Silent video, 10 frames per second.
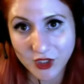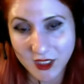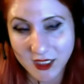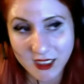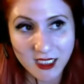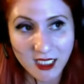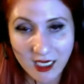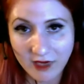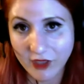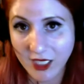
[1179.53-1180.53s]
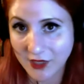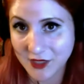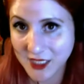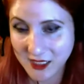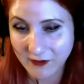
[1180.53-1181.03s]
is to say every house
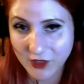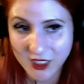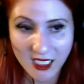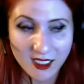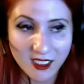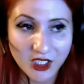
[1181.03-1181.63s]
except for Scathach,